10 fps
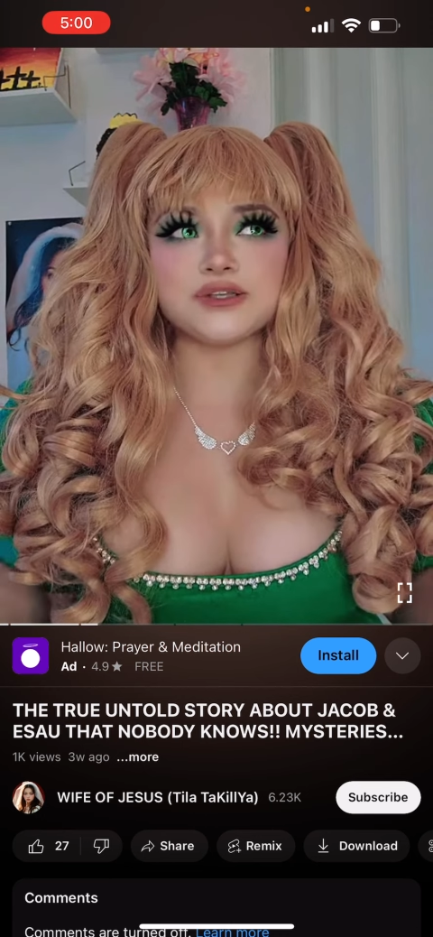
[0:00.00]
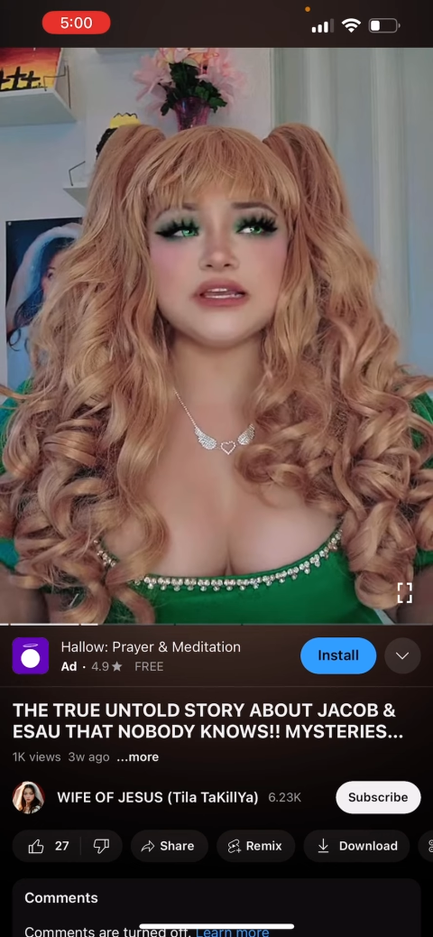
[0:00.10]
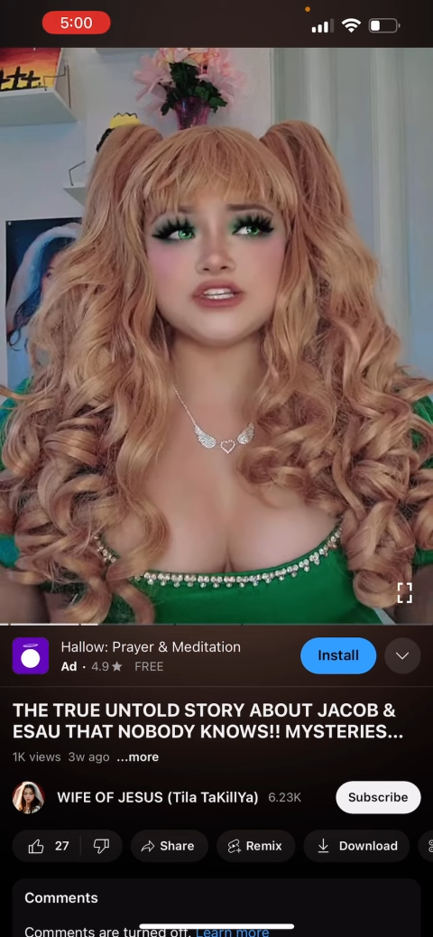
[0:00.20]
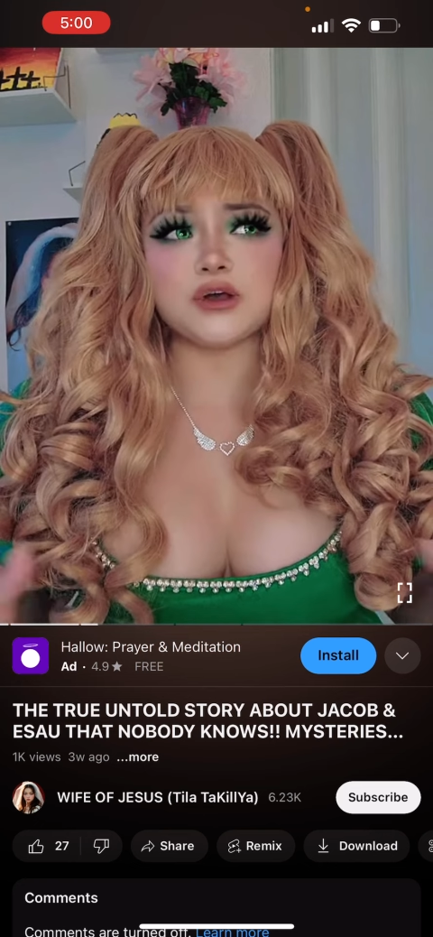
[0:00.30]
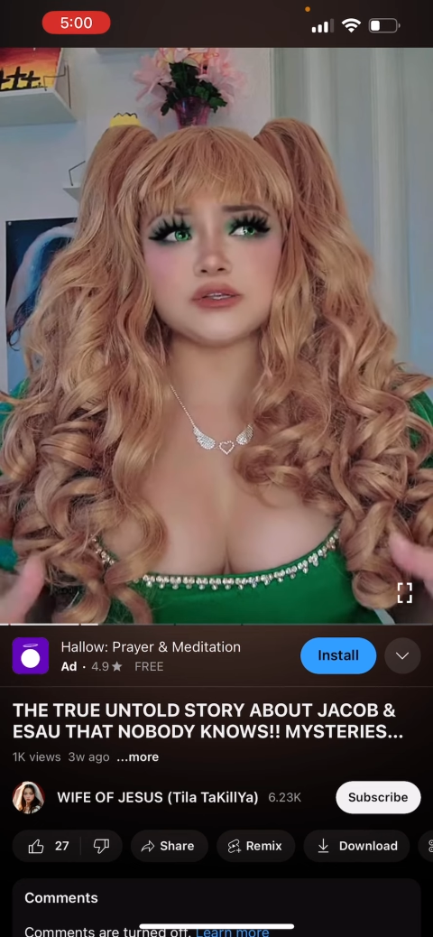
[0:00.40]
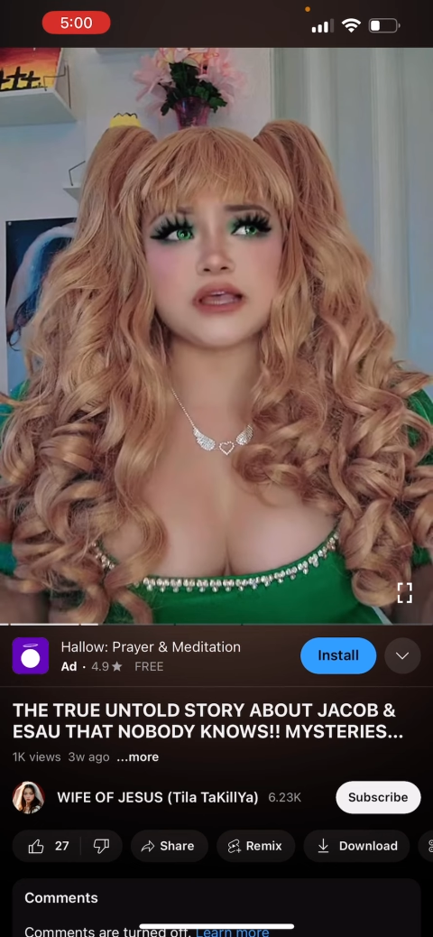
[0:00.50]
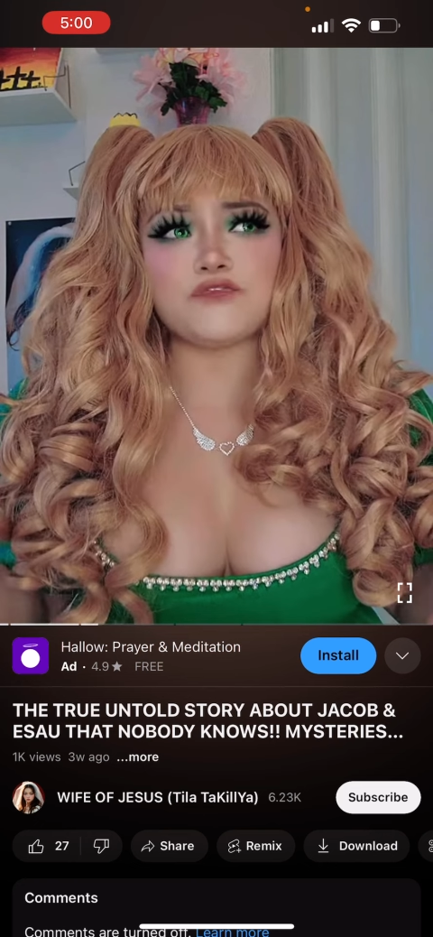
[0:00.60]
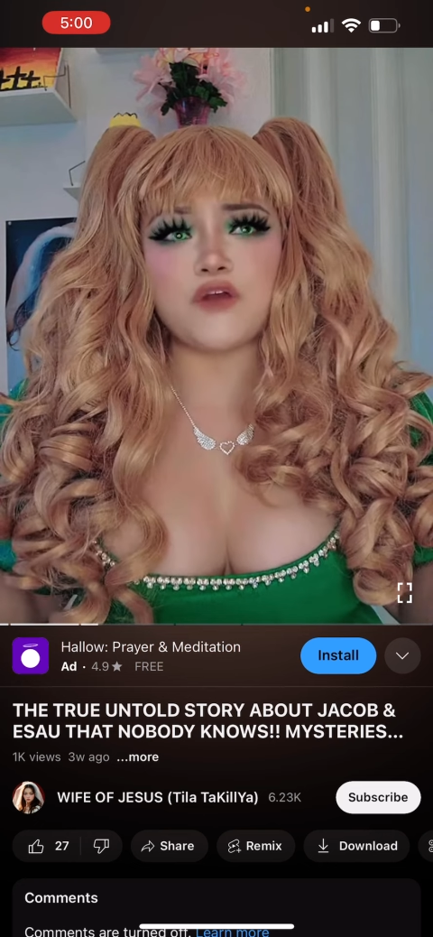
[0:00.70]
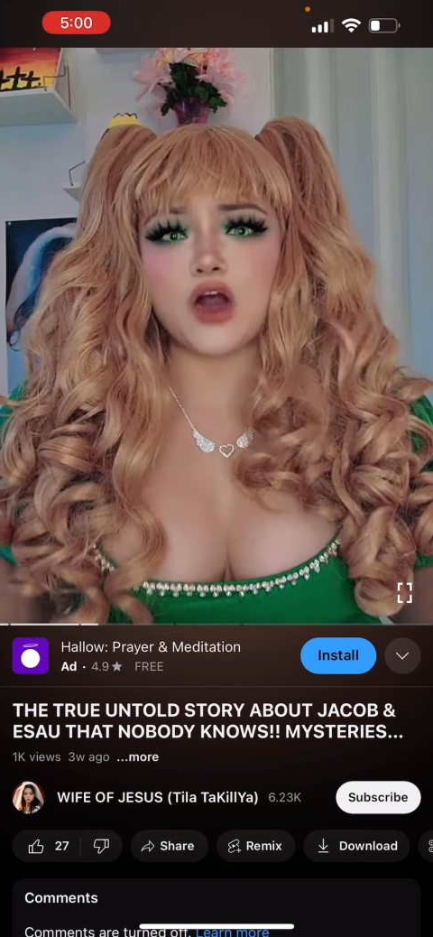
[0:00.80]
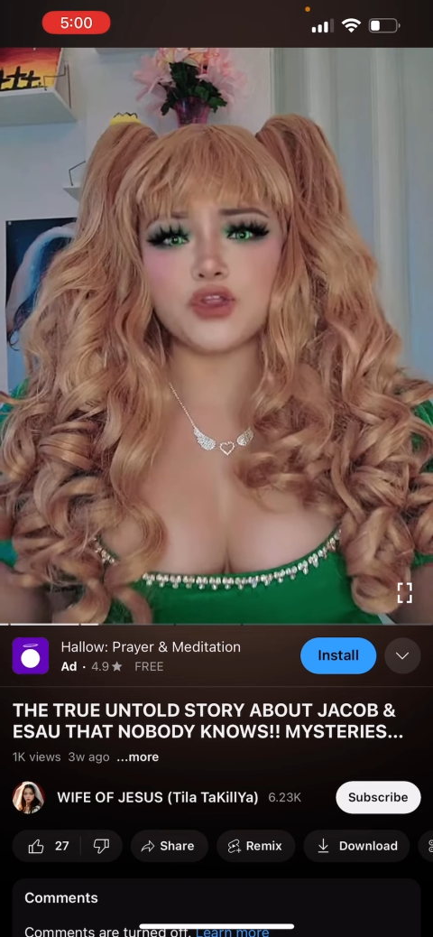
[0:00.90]
esau's
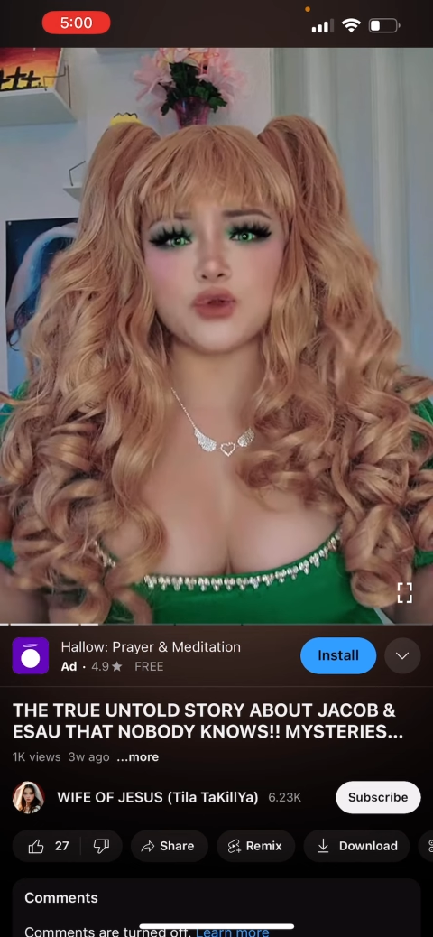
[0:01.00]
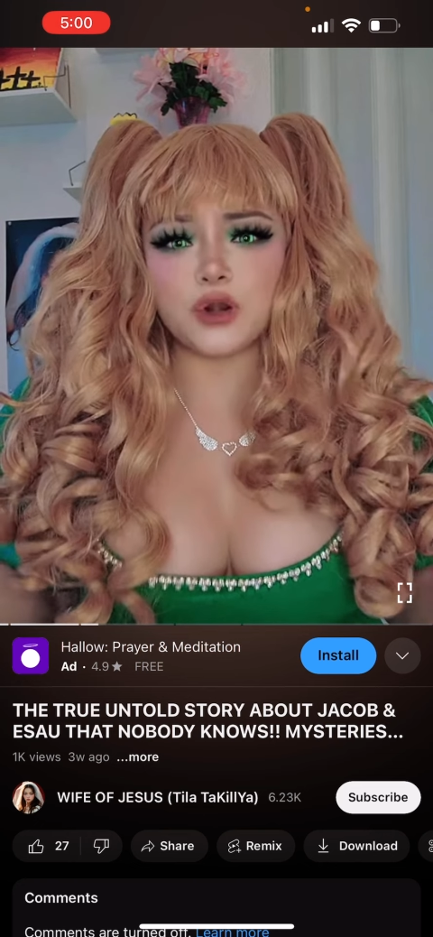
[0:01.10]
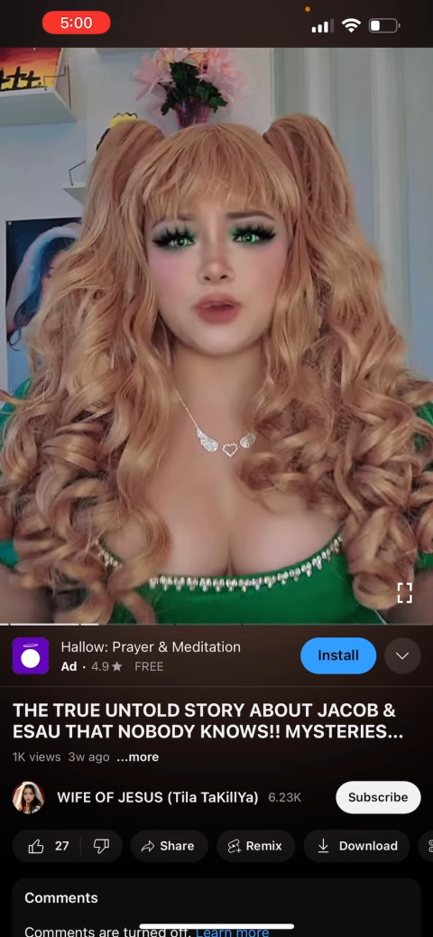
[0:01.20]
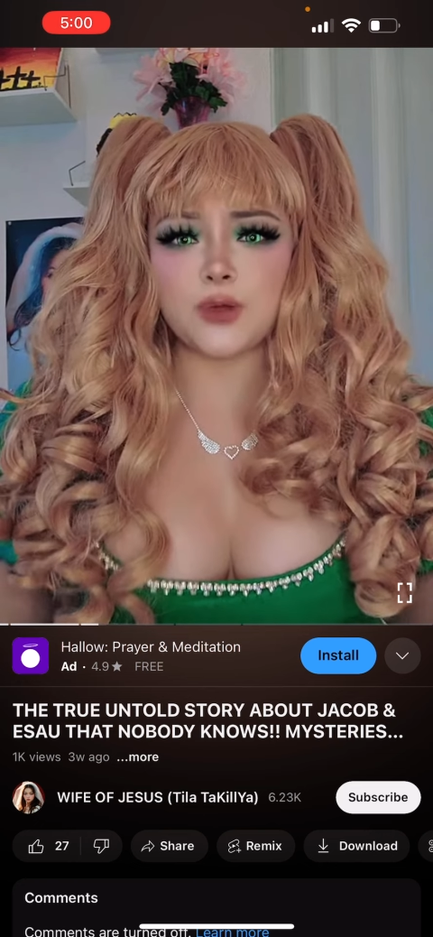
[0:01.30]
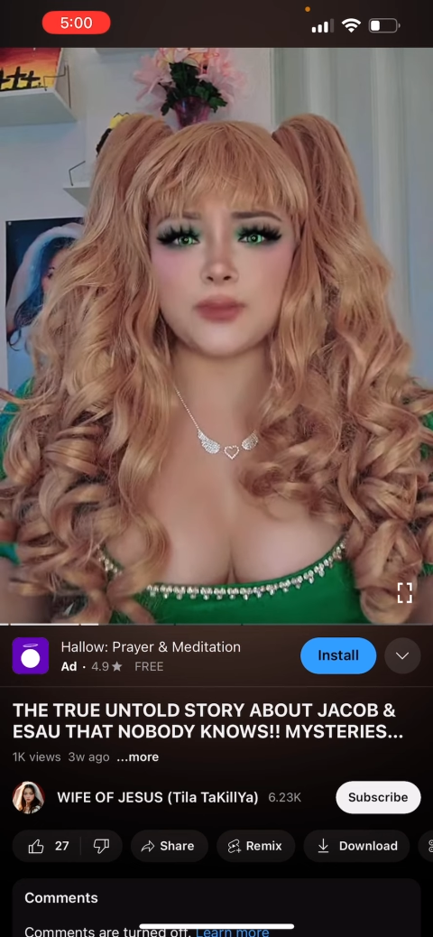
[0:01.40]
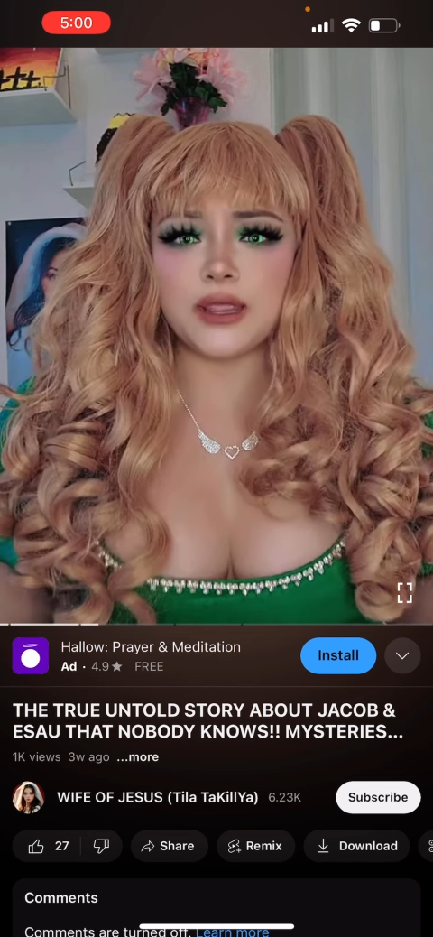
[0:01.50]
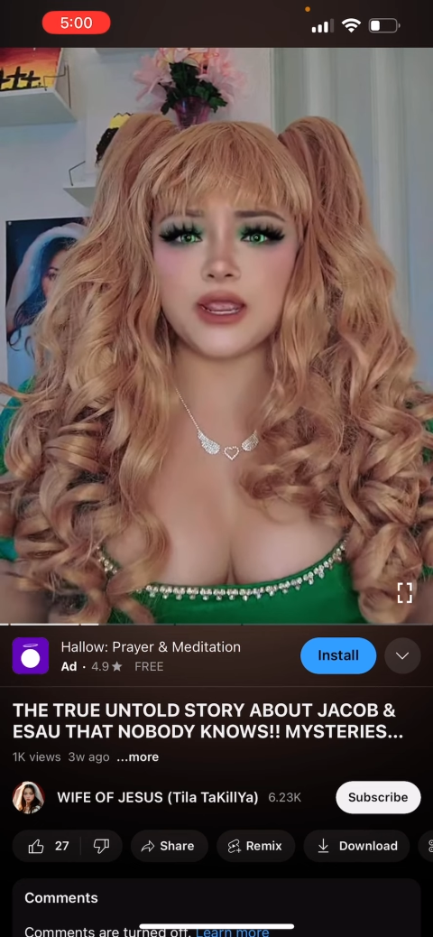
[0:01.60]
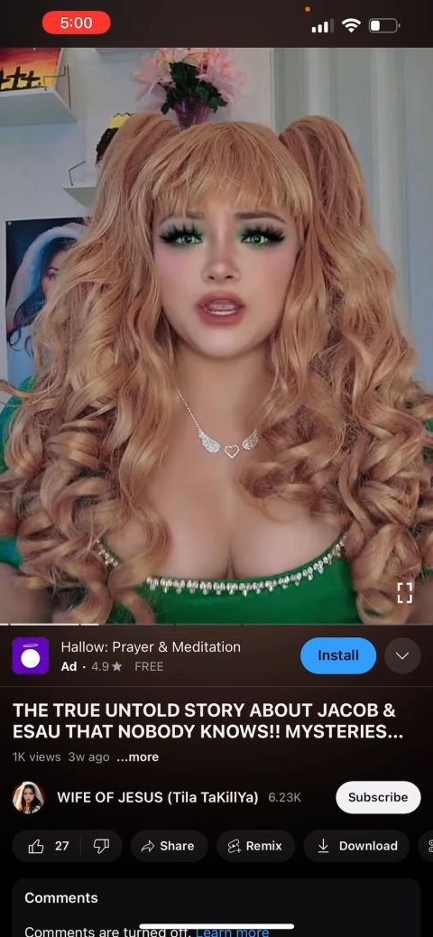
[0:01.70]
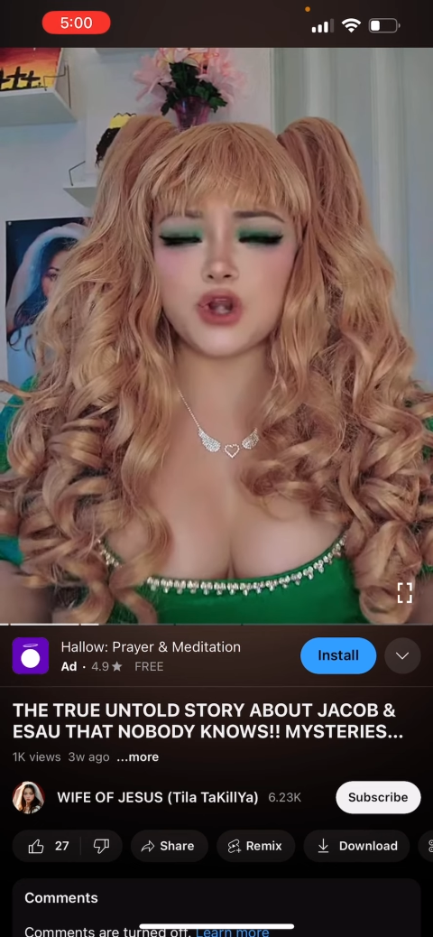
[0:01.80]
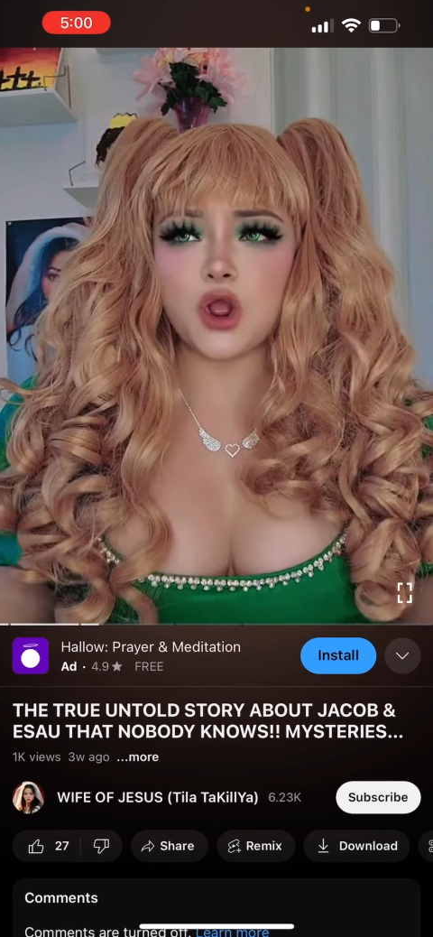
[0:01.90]
like father what about
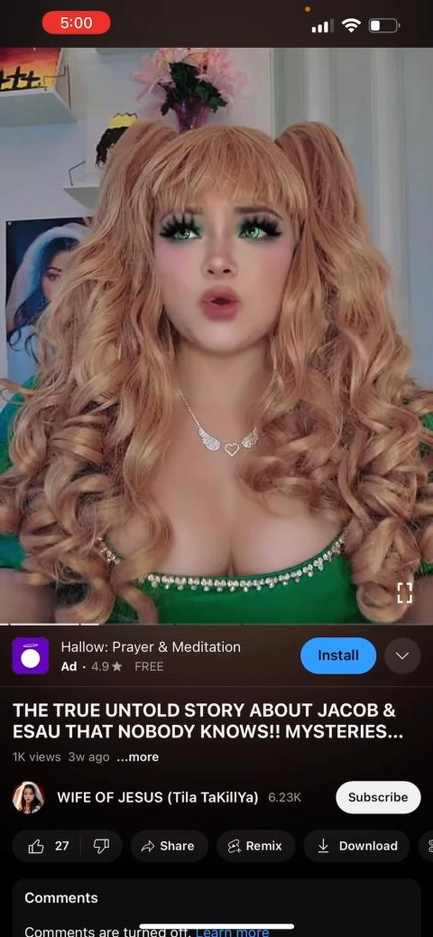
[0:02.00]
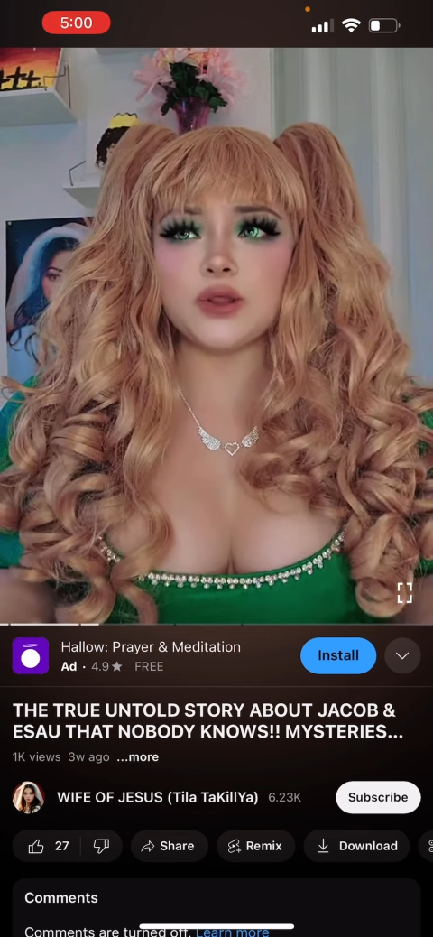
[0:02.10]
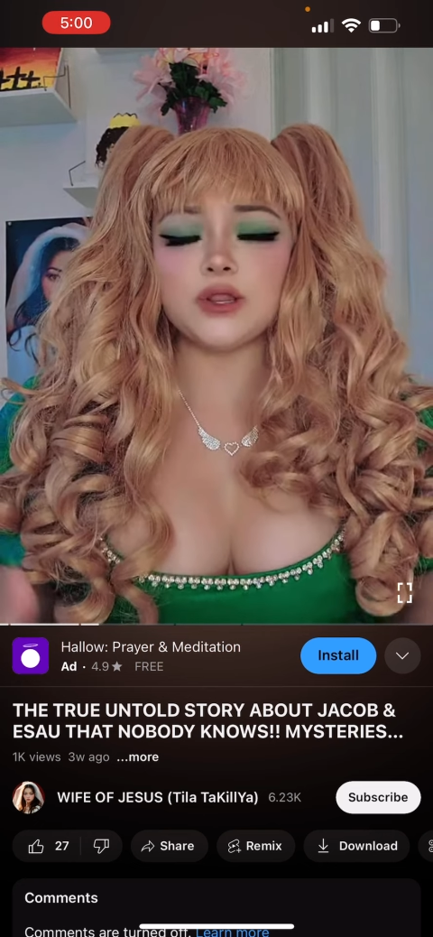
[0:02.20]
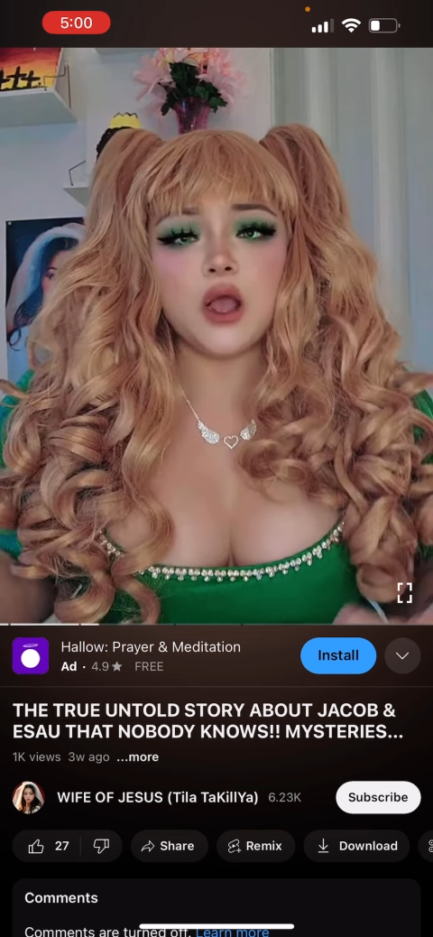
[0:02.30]
me you know and